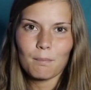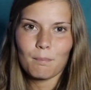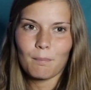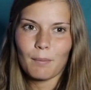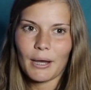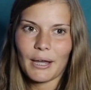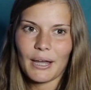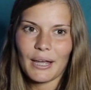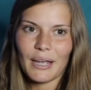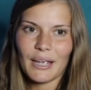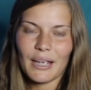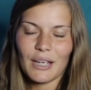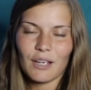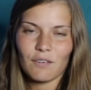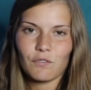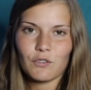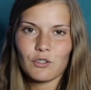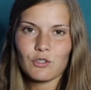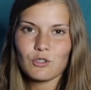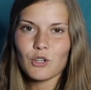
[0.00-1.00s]
but
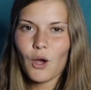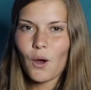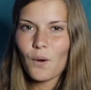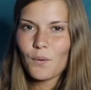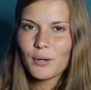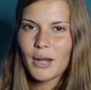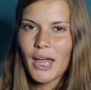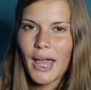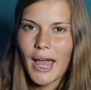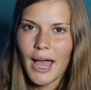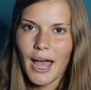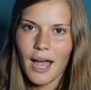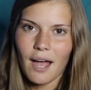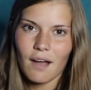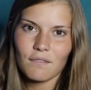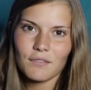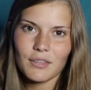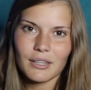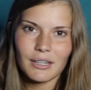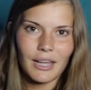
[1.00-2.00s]
if you don't
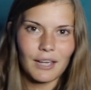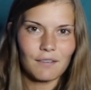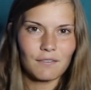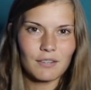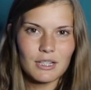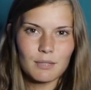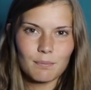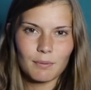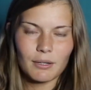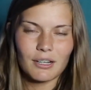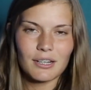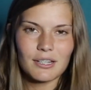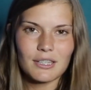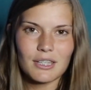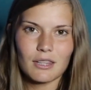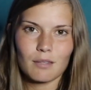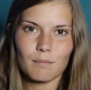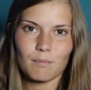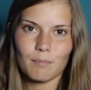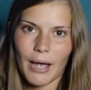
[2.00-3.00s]
have the life
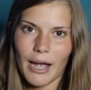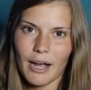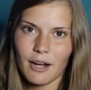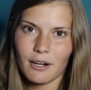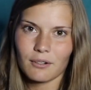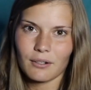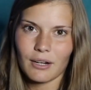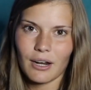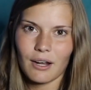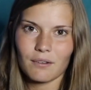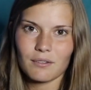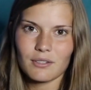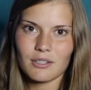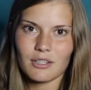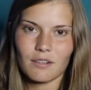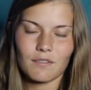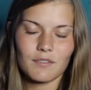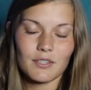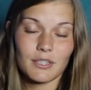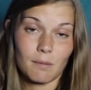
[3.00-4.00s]
experience in the background
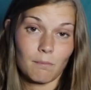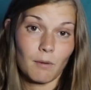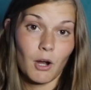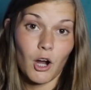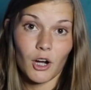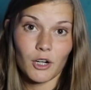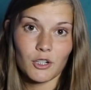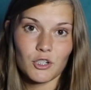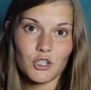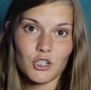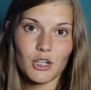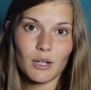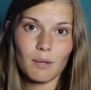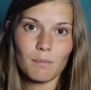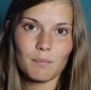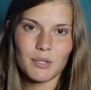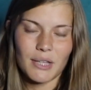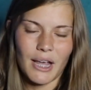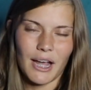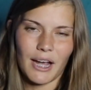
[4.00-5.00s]
of some
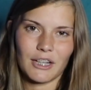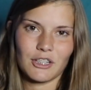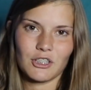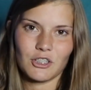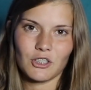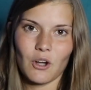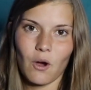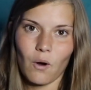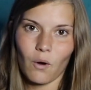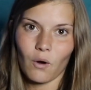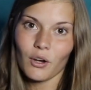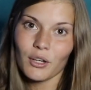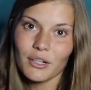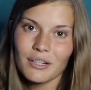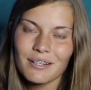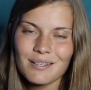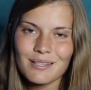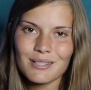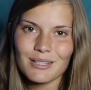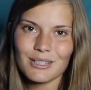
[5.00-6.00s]
hardships, I
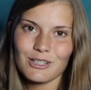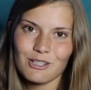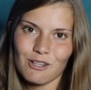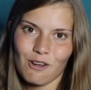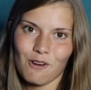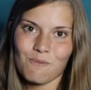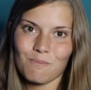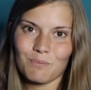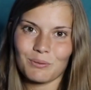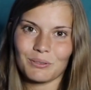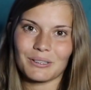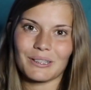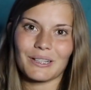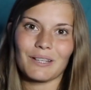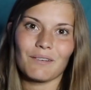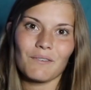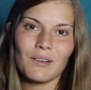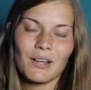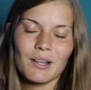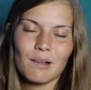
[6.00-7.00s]
honestly don't
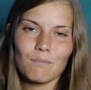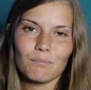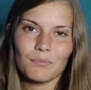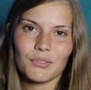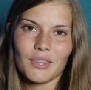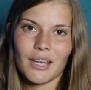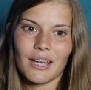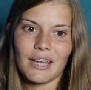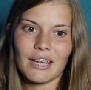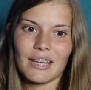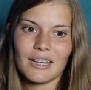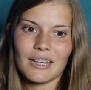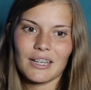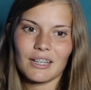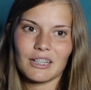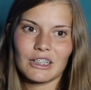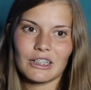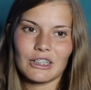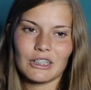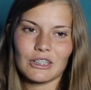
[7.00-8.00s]
believe
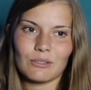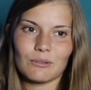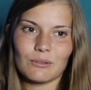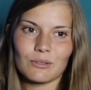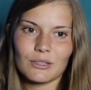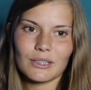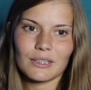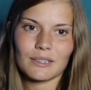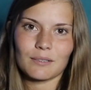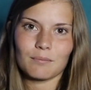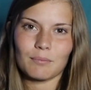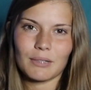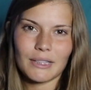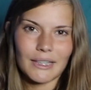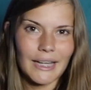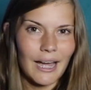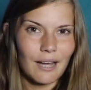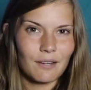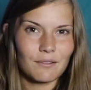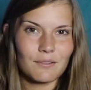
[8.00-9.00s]
that you can be
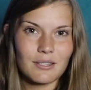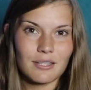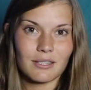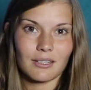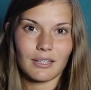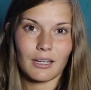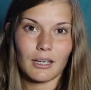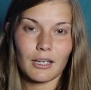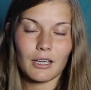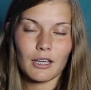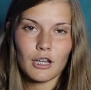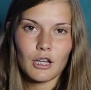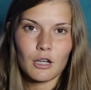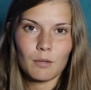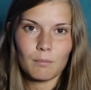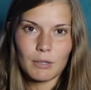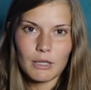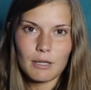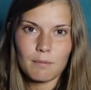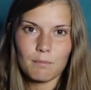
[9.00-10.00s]
counseling
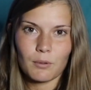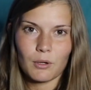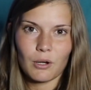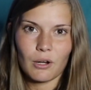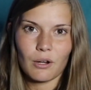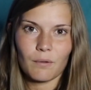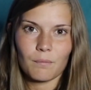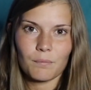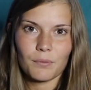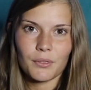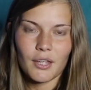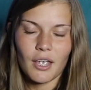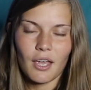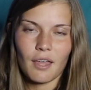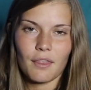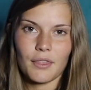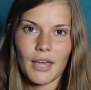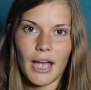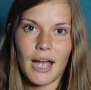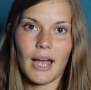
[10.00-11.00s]
people
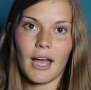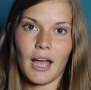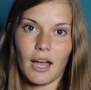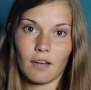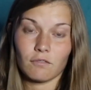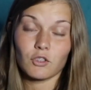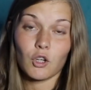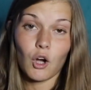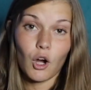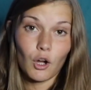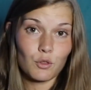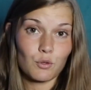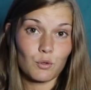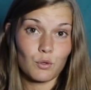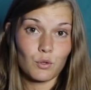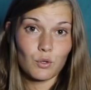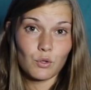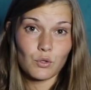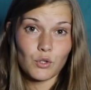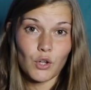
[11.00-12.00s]
that have gone
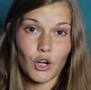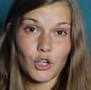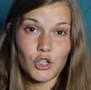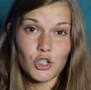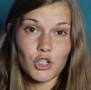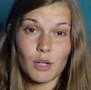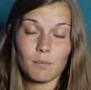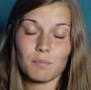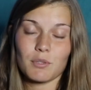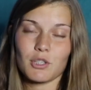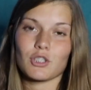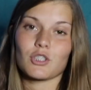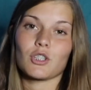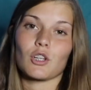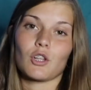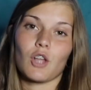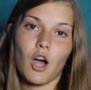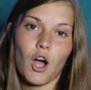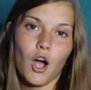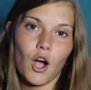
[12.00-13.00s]
through those hardships. It's a
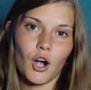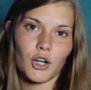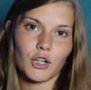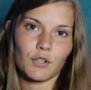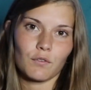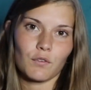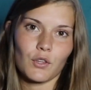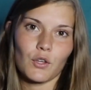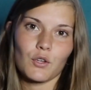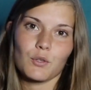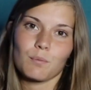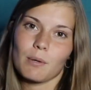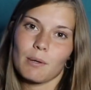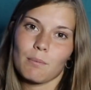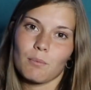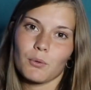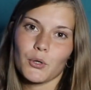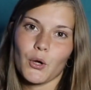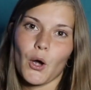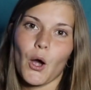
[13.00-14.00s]
lot harder for those
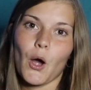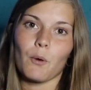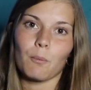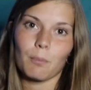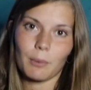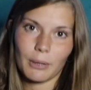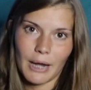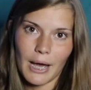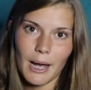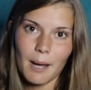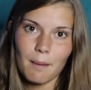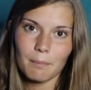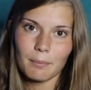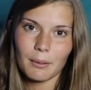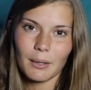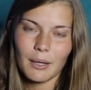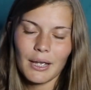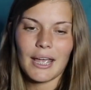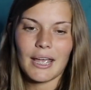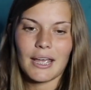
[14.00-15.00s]
people to open up,
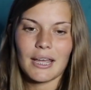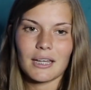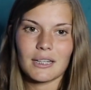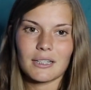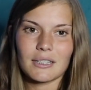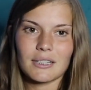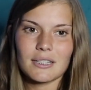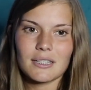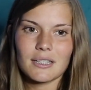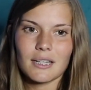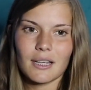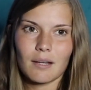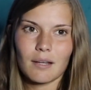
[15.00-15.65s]
and